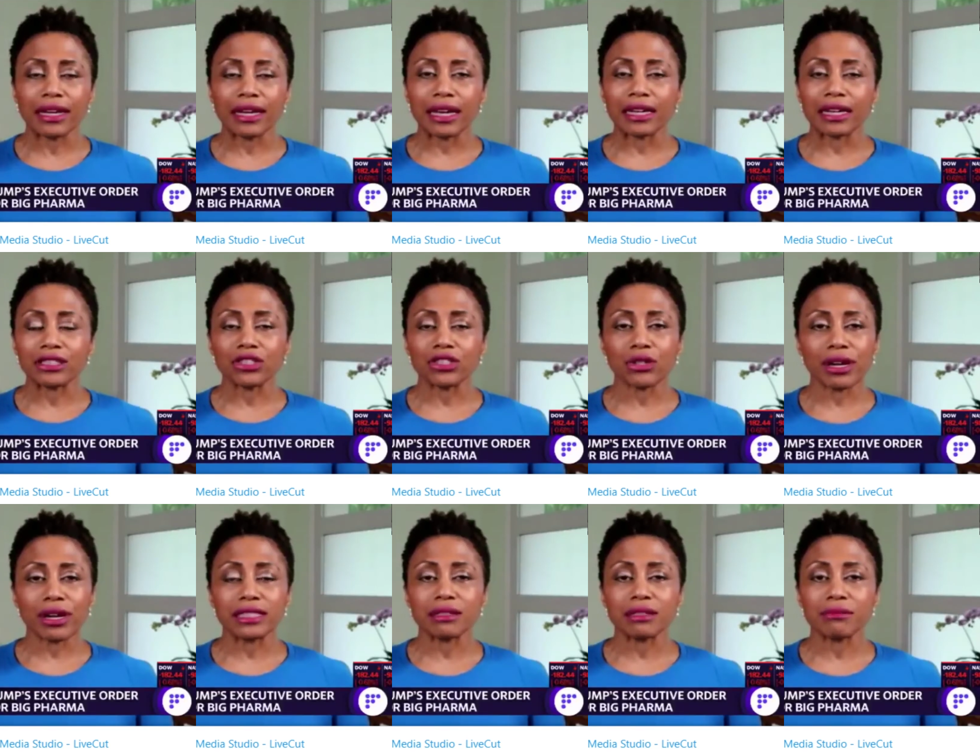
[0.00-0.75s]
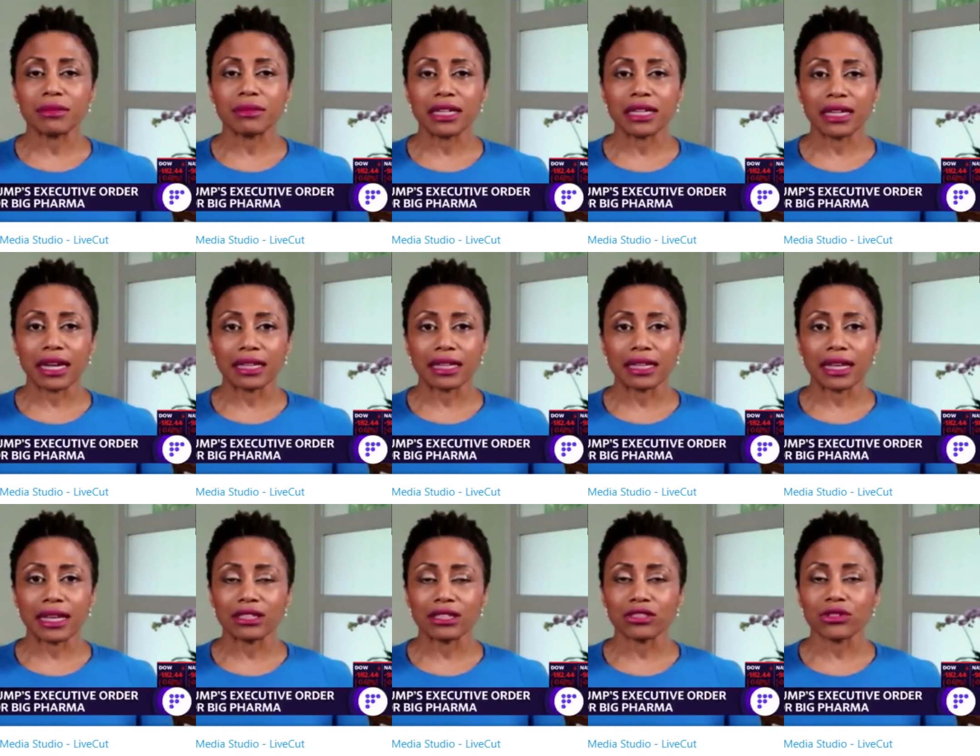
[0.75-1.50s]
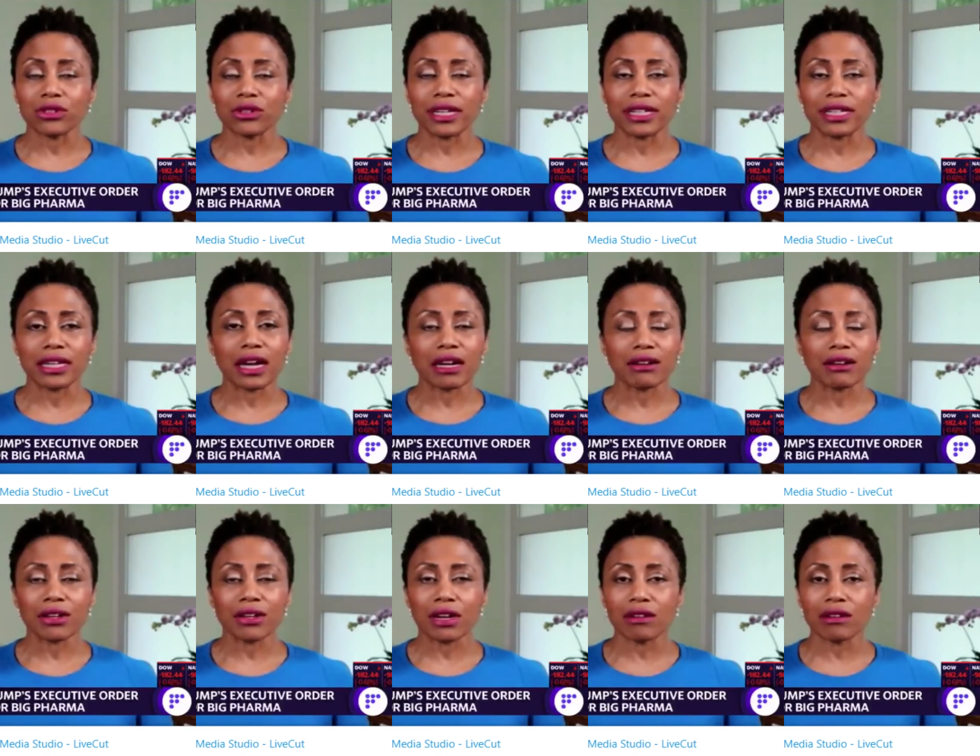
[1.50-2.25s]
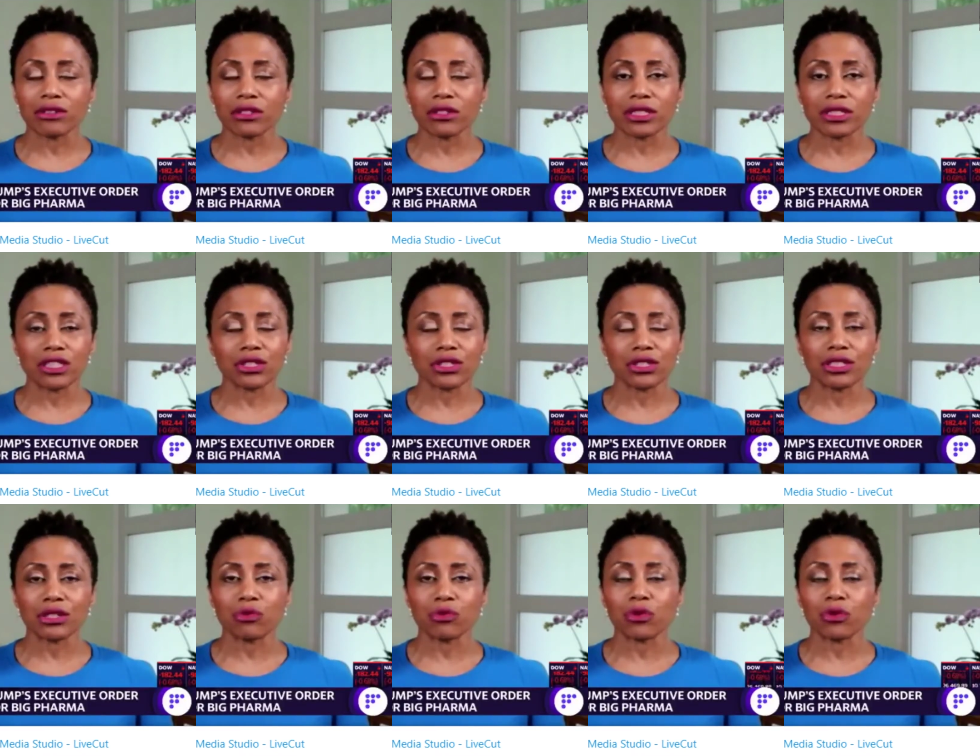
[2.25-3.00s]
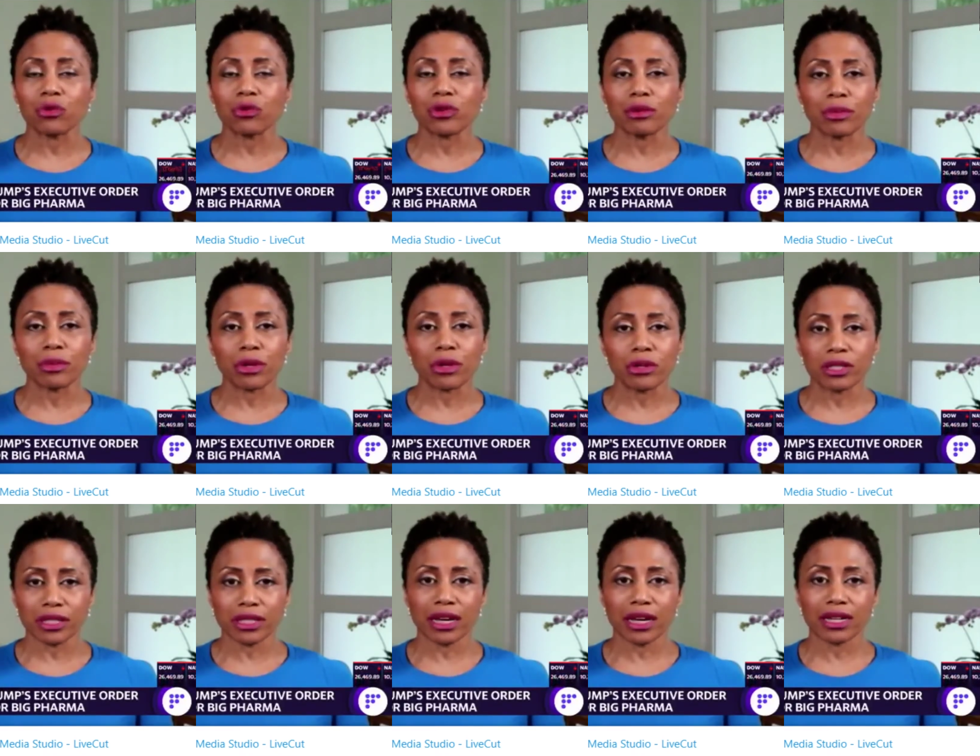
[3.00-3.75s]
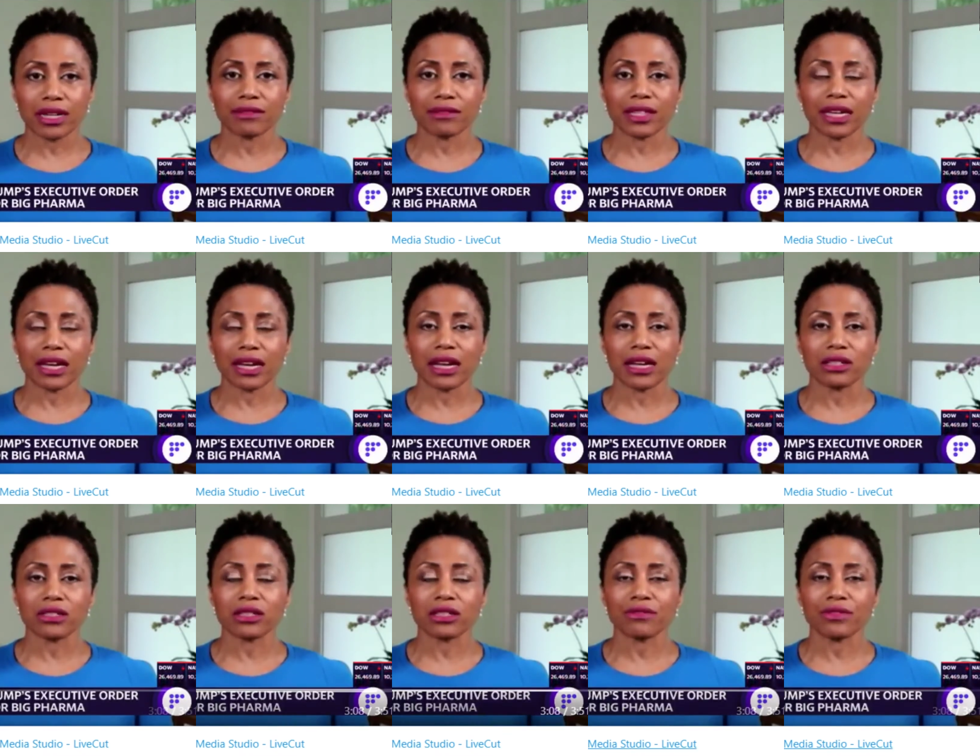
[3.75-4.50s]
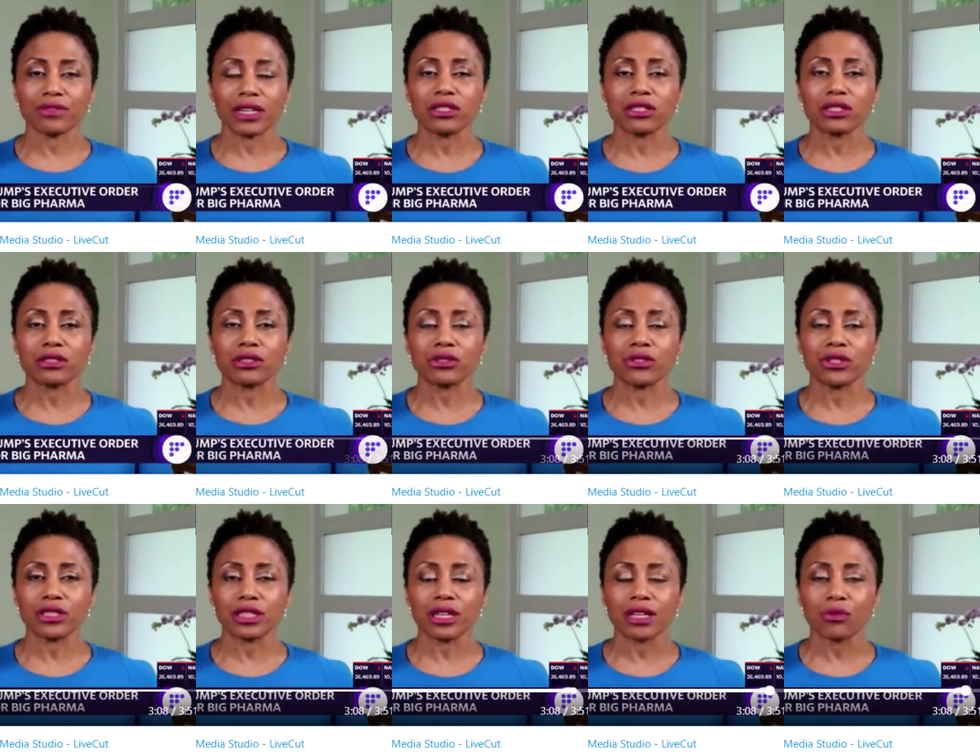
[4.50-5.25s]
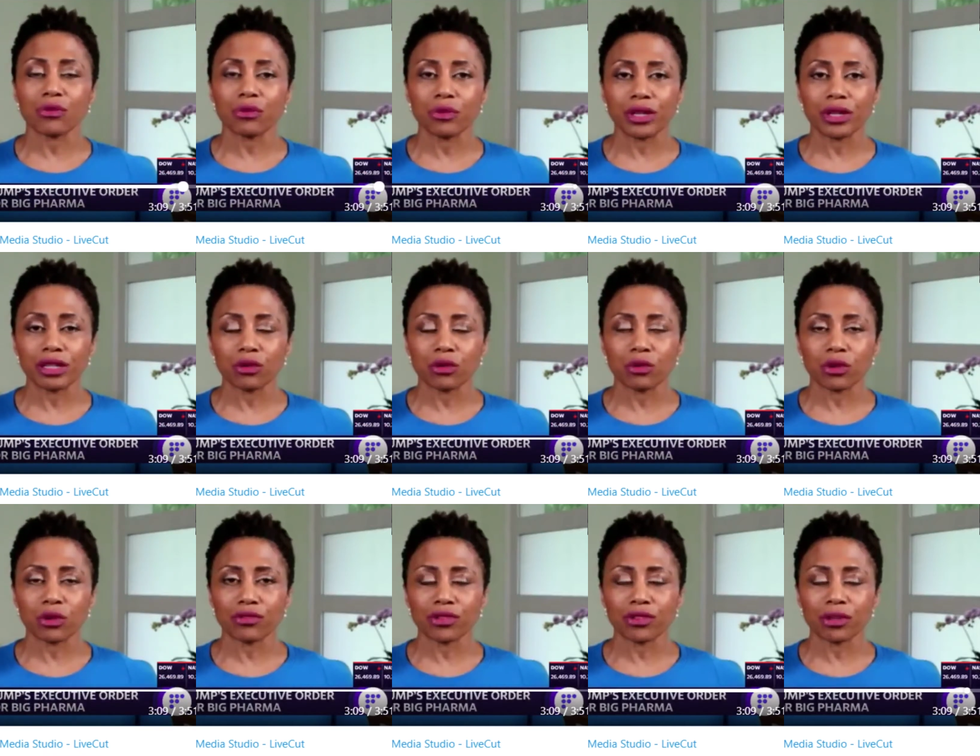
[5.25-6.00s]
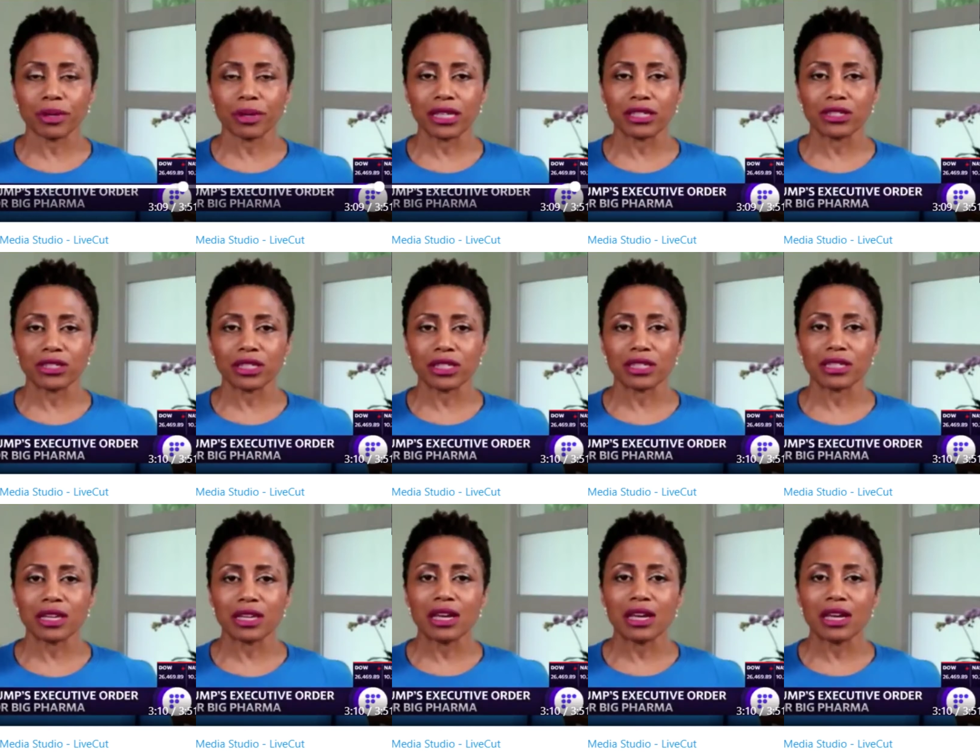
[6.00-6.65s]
And trying to mitigate that, trying to have conversations and work with both sides of the aisles to find solutions that really work for patients.